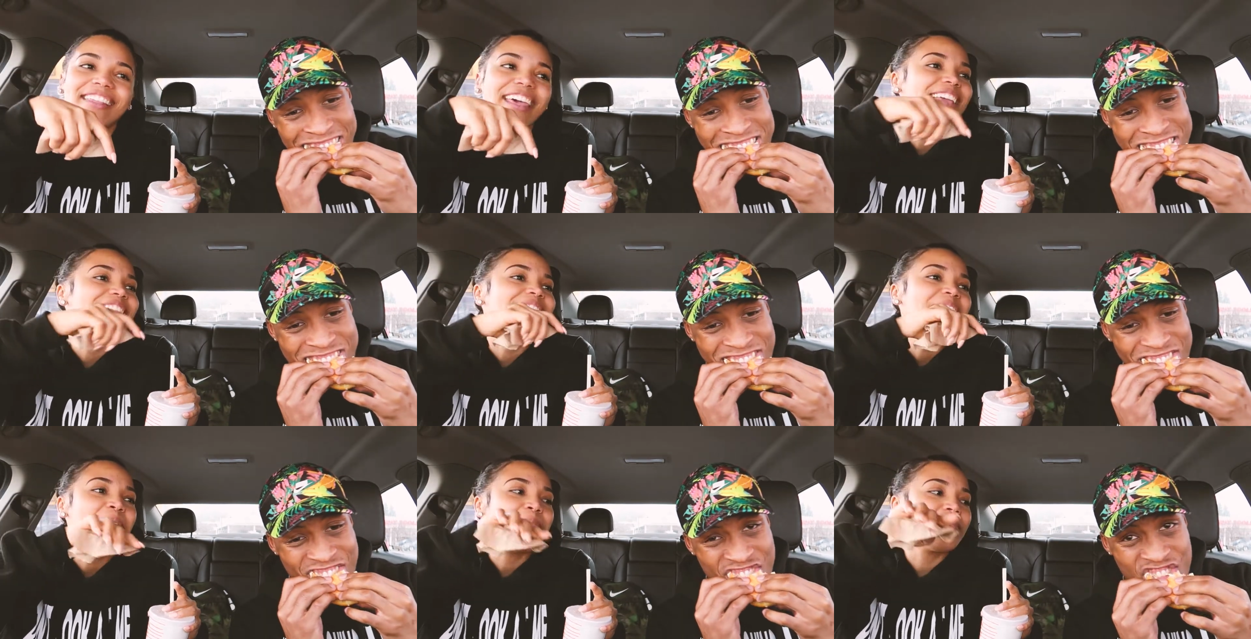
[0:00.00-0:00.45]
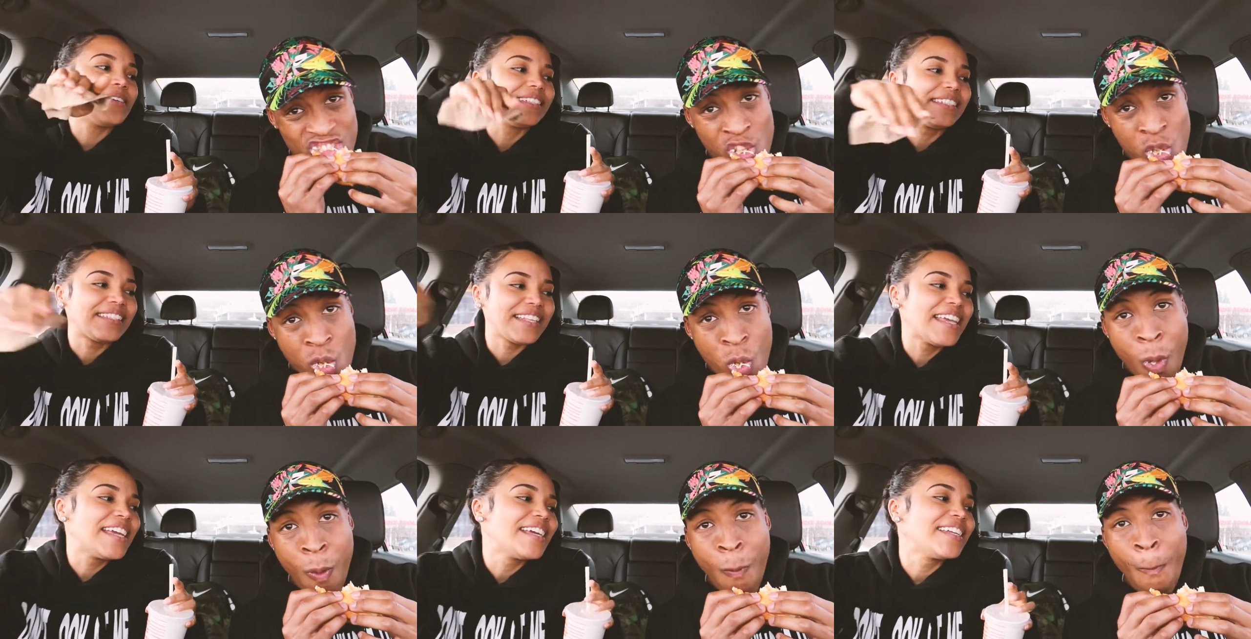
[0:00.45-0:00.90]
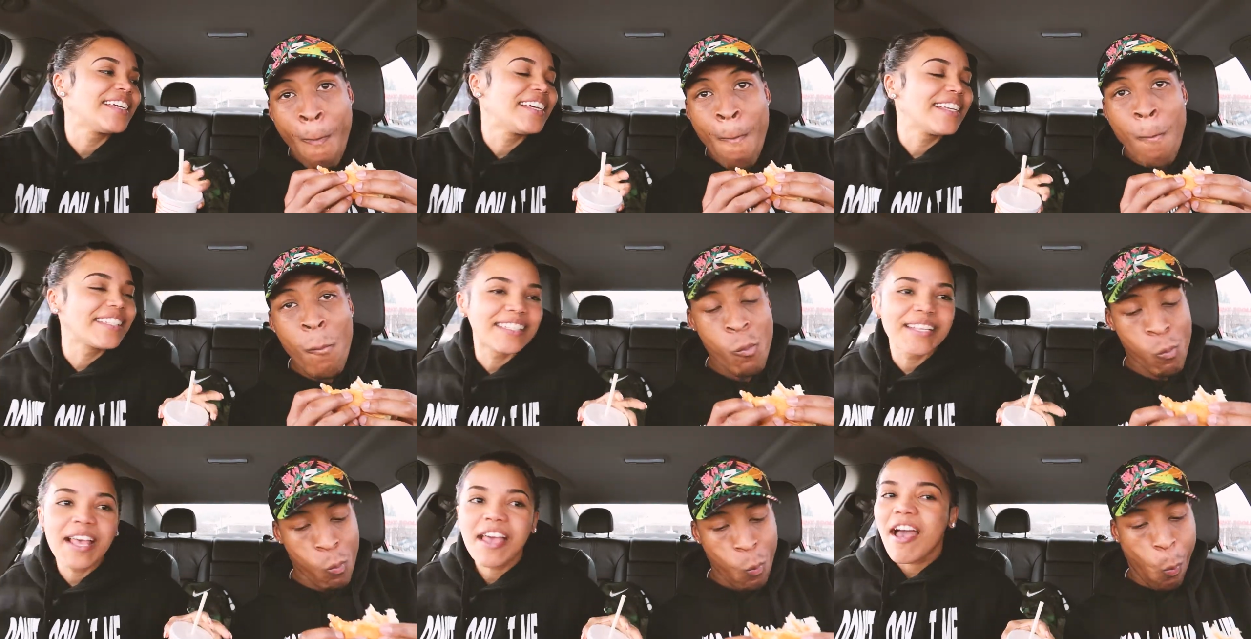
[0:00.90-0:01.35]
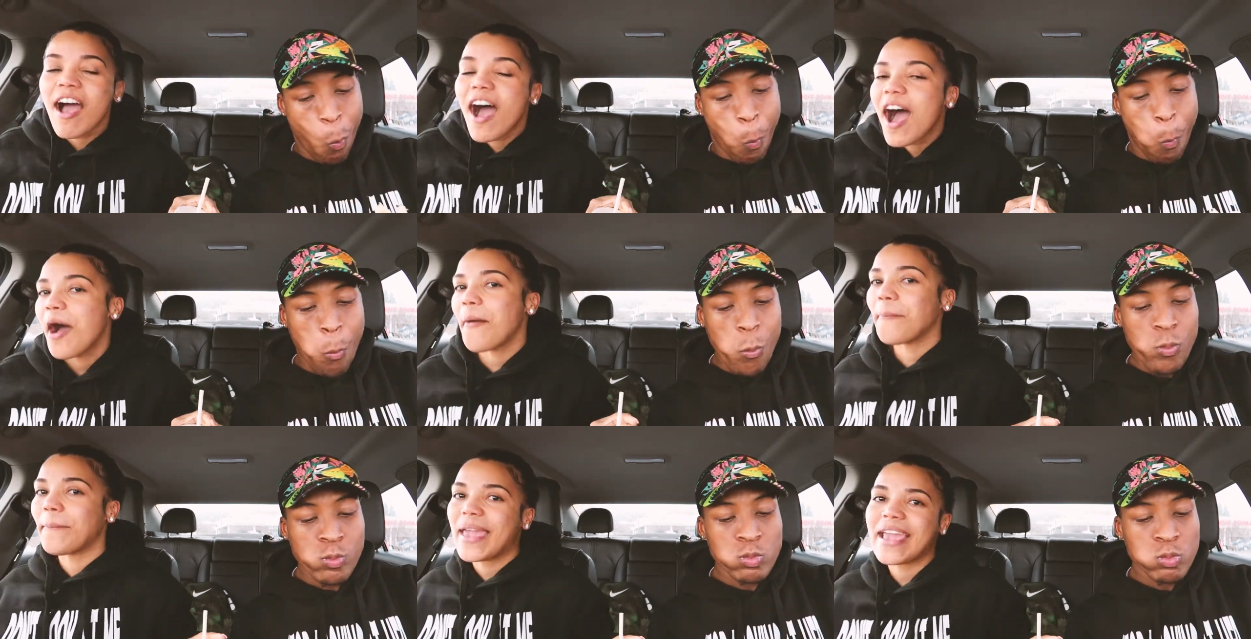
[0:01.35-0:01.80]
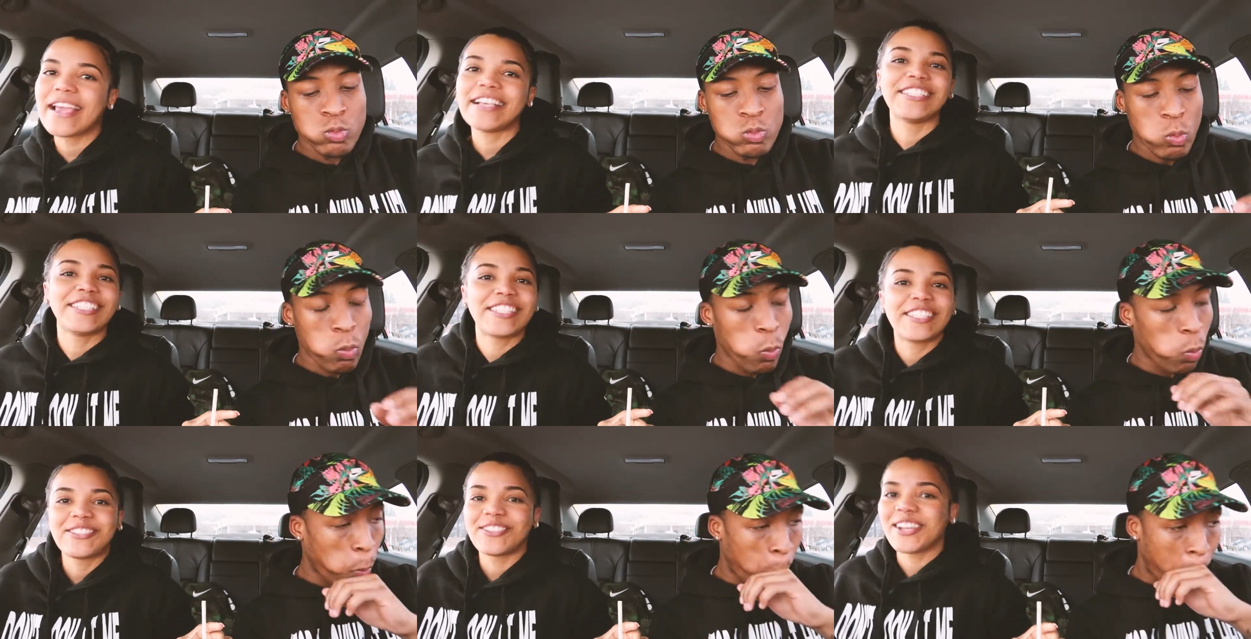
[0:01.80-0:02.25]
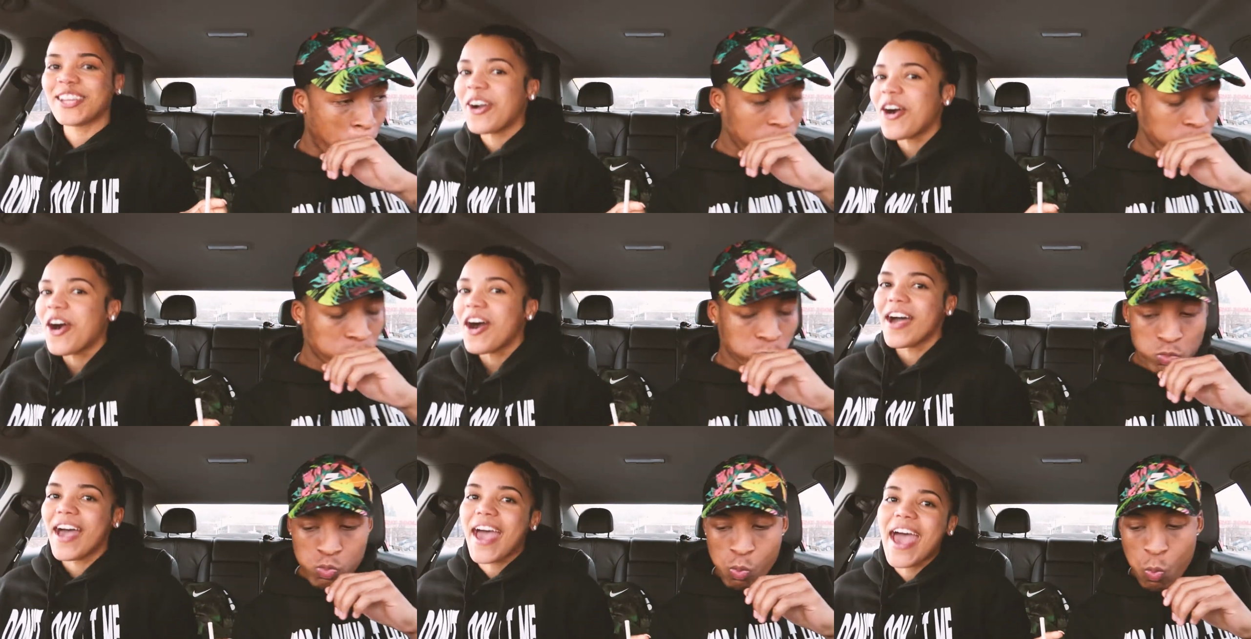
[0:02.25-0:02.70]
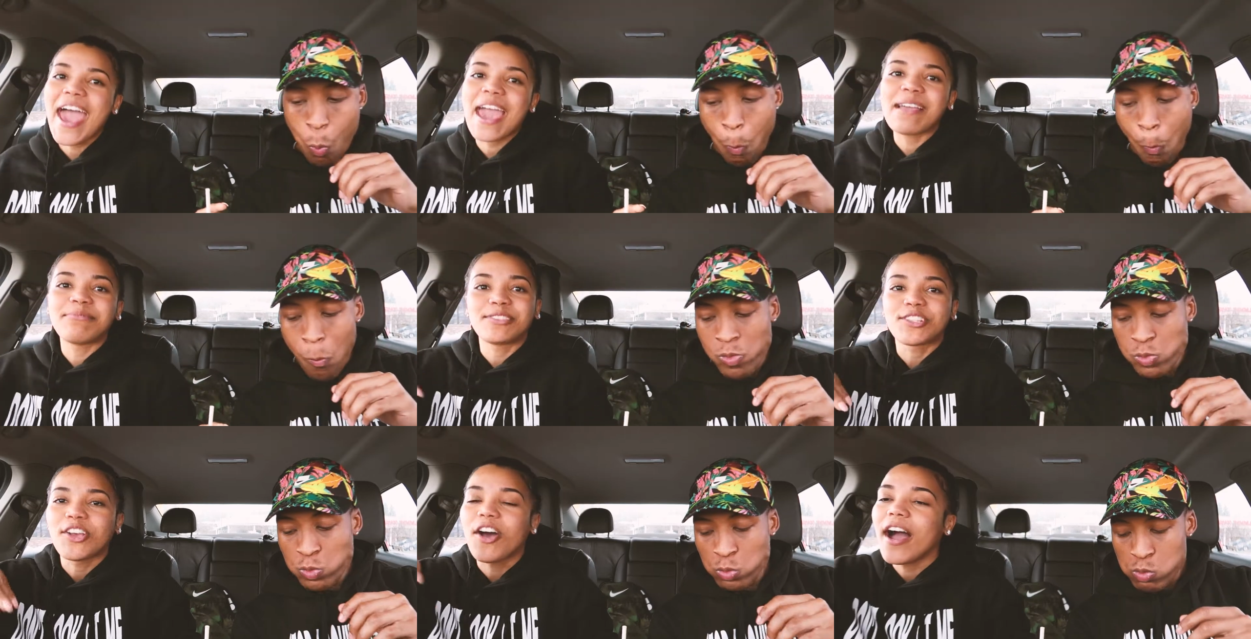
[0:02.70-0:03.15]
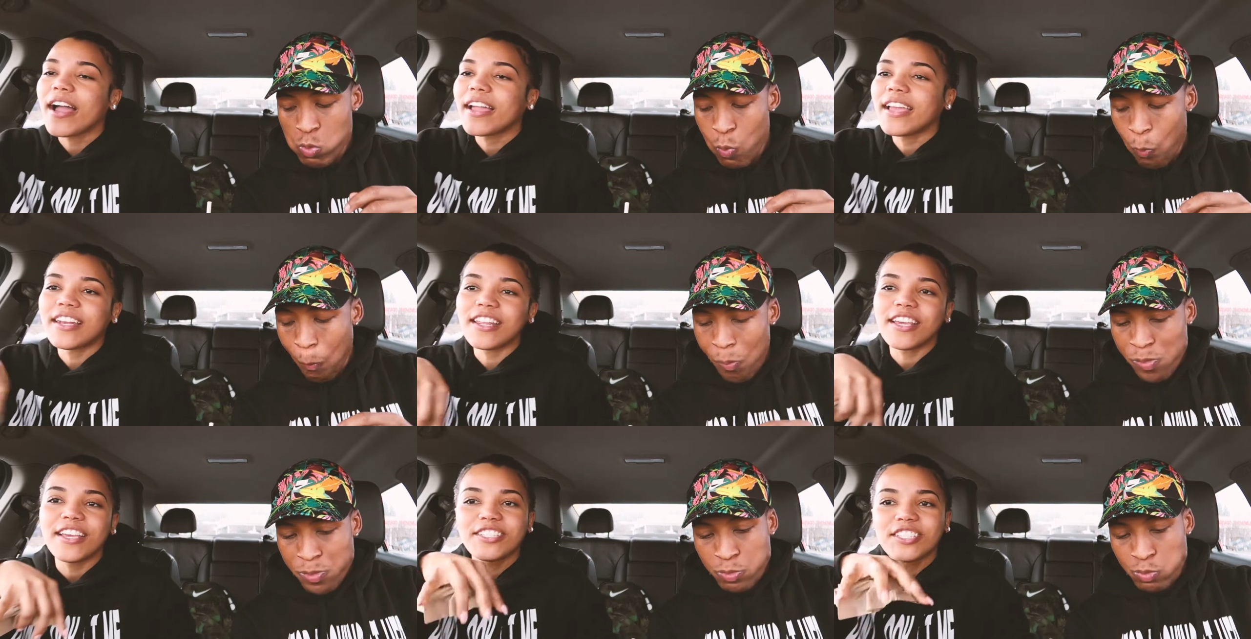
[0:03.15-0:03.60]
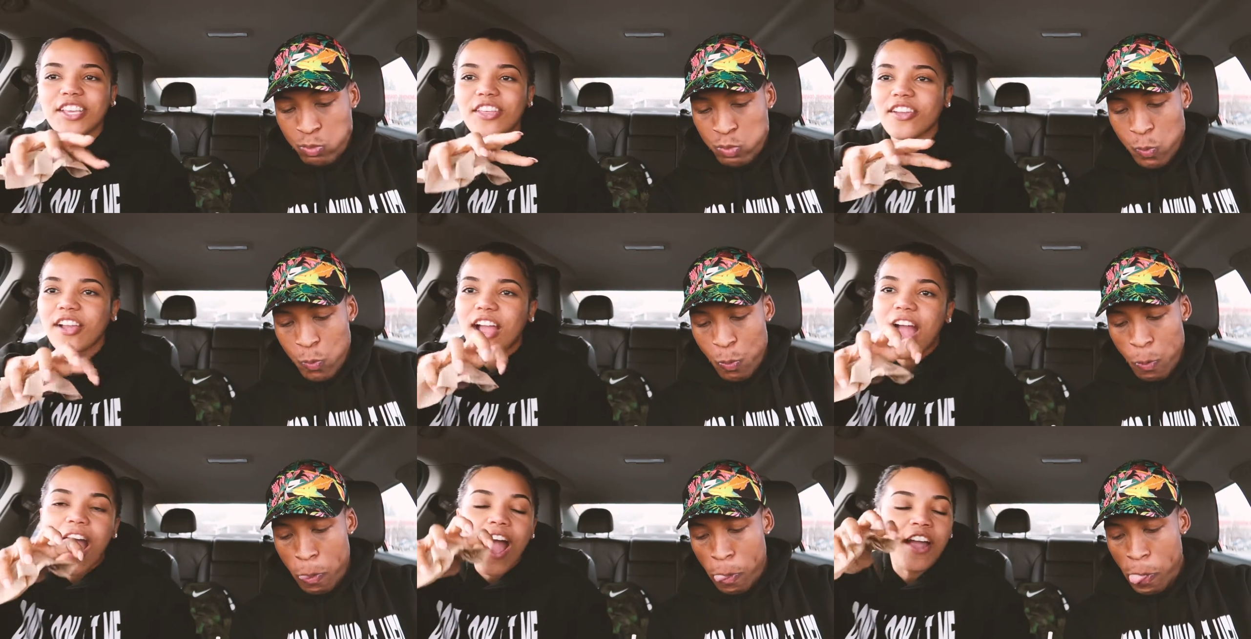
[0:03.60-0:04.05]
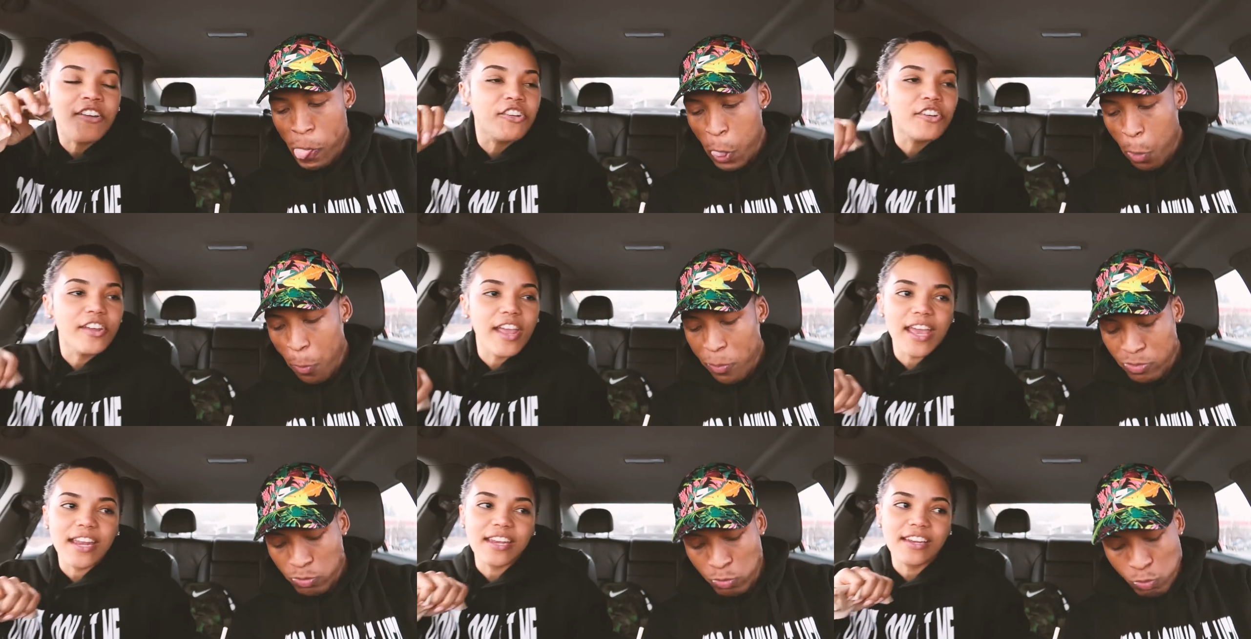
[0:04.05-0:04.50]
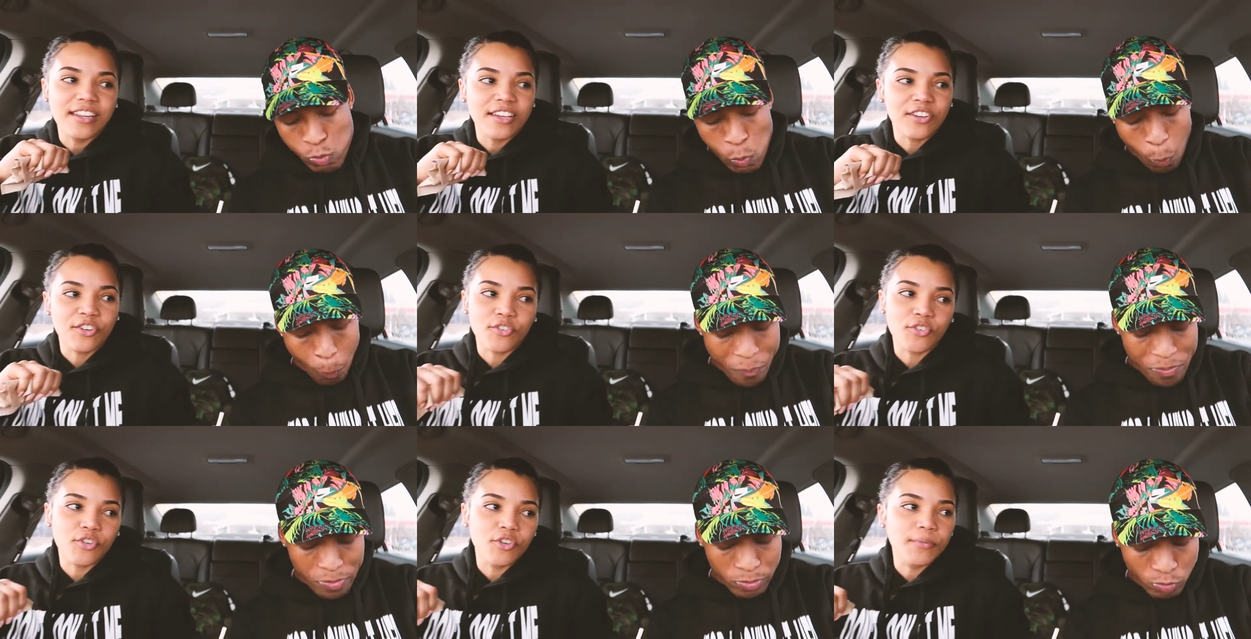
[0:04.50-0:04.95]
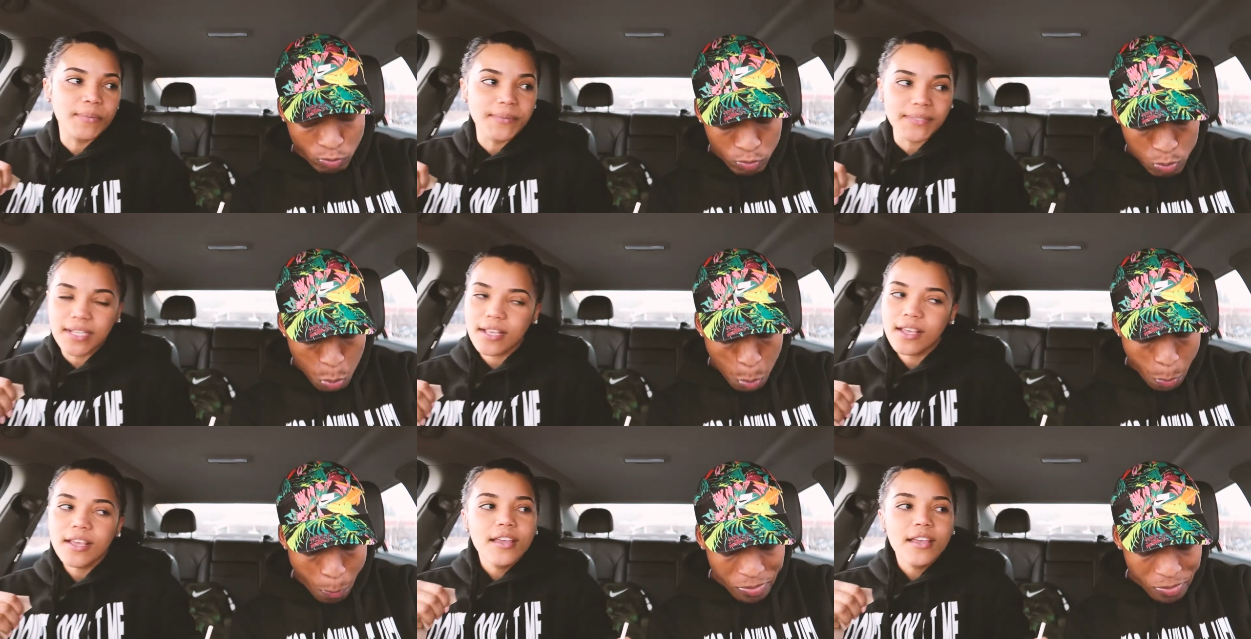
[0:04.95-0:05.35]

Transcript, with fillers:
Speaker 1: Like they be seeing us on Main Street, all hype, talking to each other, congregating in groups,